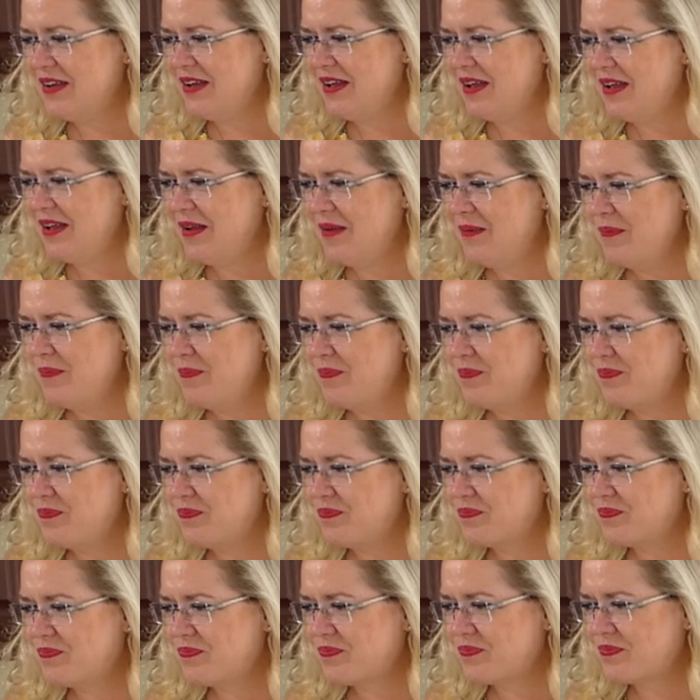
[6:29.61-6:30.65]
Um,
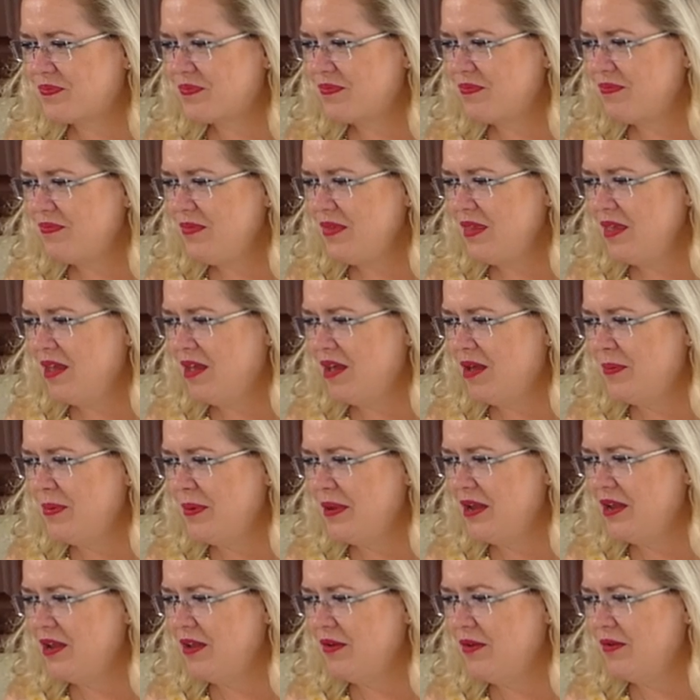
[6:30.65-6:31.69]

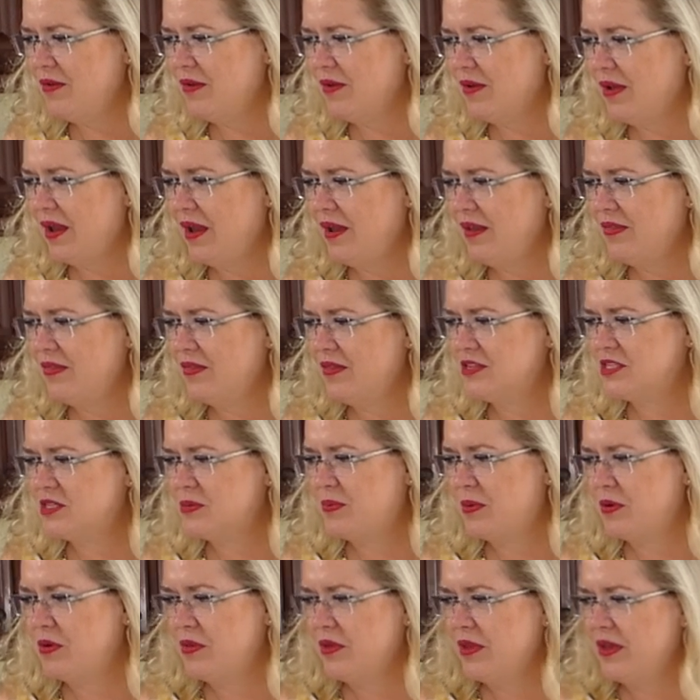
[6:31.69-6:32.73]
jalapeno, okay, the
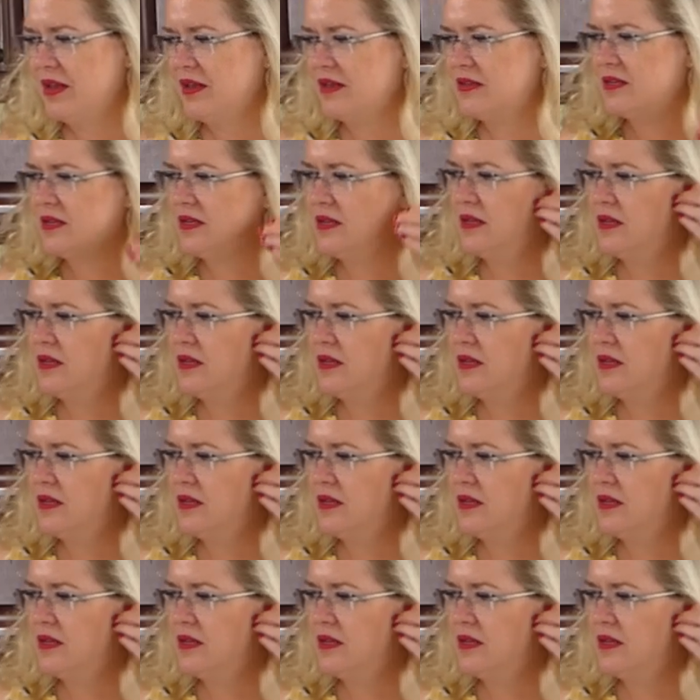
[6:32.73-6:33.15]
chipotle.